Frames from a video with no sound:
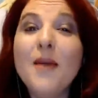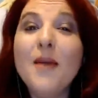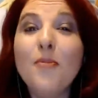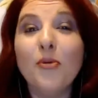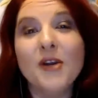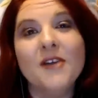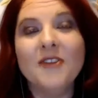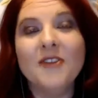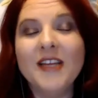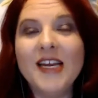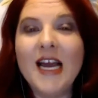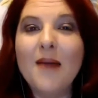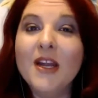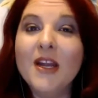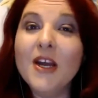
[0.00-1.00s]
briefly,
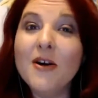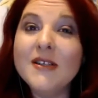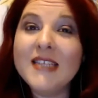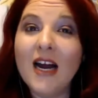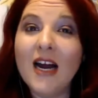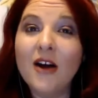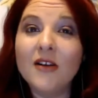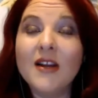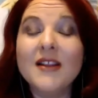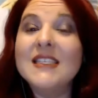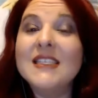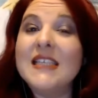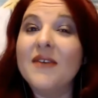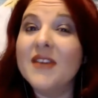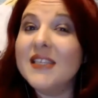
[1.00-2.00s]
I'm going to go down the
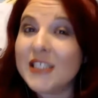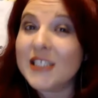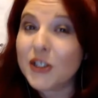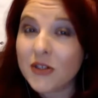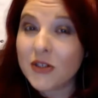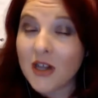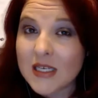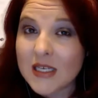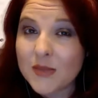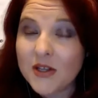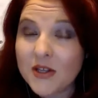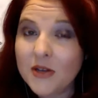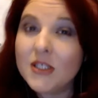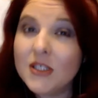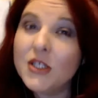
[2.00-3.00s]
7 essential laws with
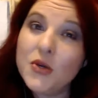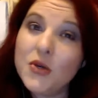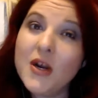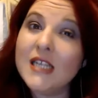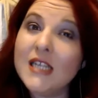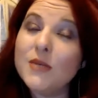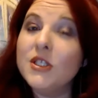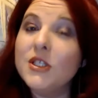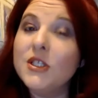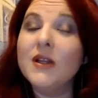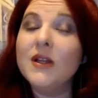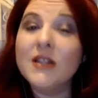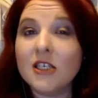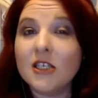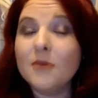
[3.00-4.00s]
you so you guys will know a
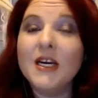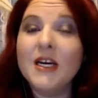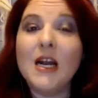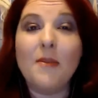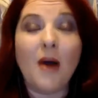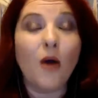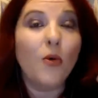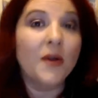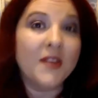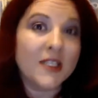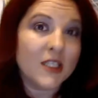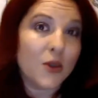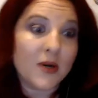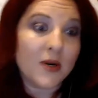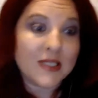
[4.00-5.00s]
little bit about what this
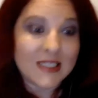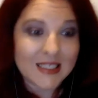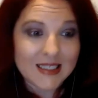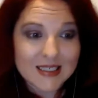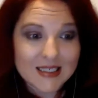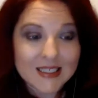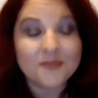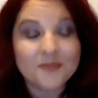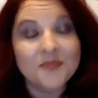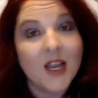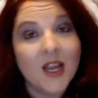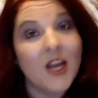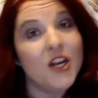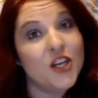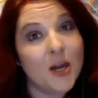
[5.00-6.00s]
course is.
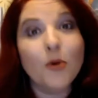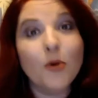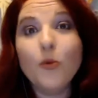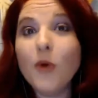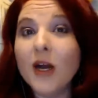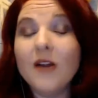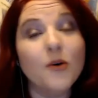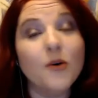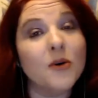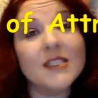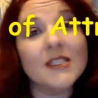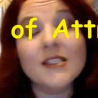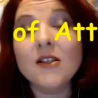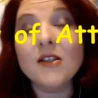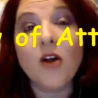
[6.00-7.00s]
Number 1, of course,
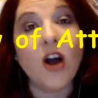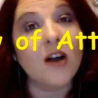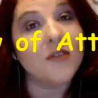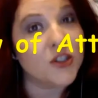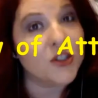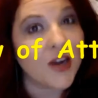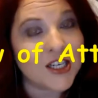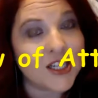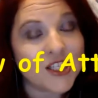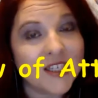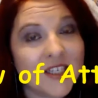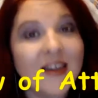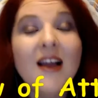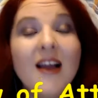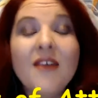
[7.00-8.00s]
is the law of
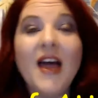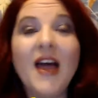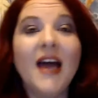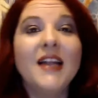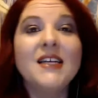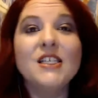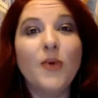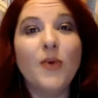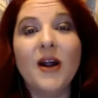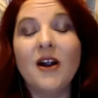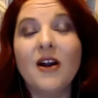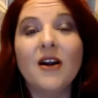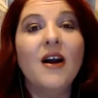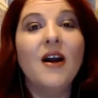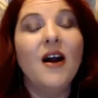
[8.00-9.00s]
attraction. That is
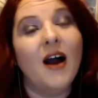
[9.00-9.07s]
where